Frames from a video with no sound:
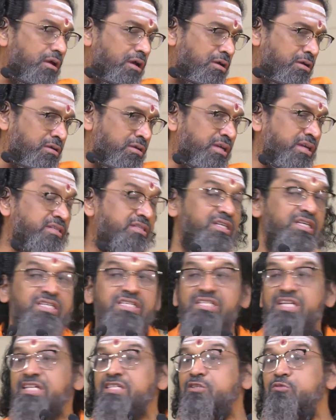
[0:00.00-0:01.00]

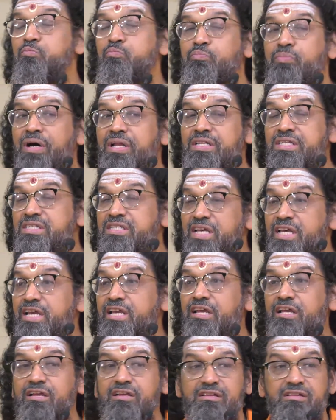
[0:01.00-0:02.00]
Existence per se,
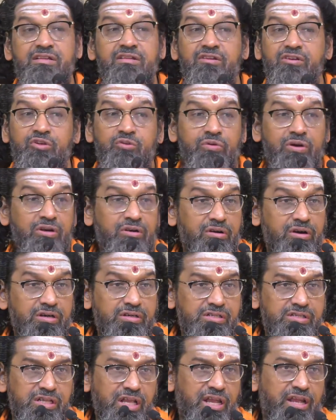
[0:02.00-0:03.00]
you are
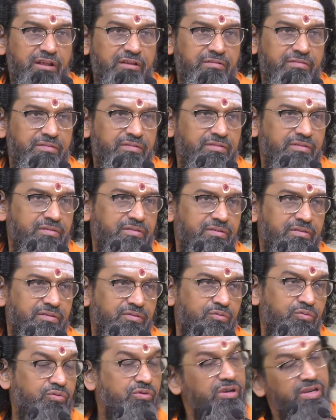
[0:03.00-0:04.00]
not saying.
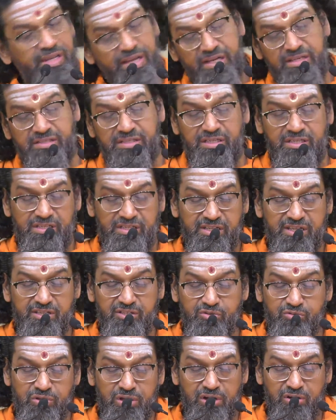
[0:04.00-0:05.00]
Only
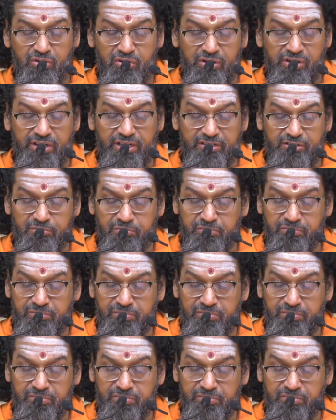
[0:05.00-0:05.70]
existence you are not explaining.